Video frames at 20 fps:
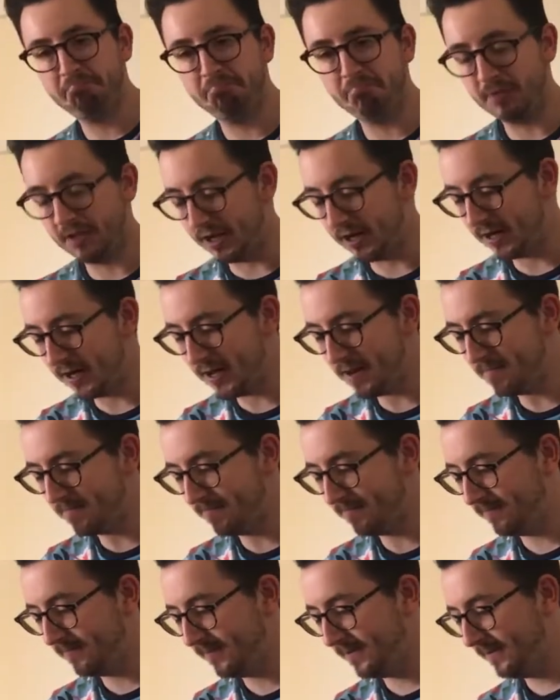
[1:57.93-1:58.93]
get it in.
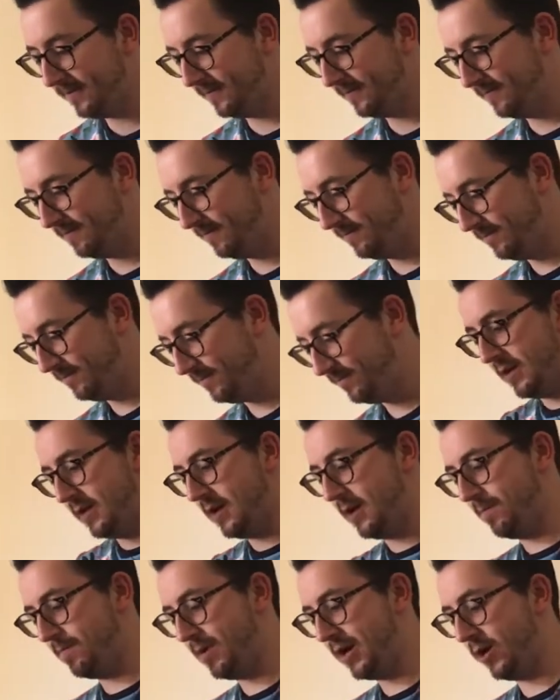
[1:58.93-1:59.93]

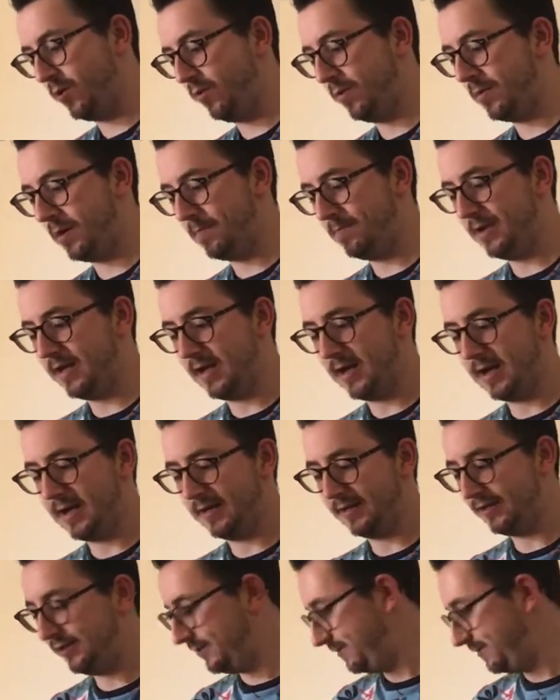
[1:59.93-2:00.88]
I'm back with my big ice.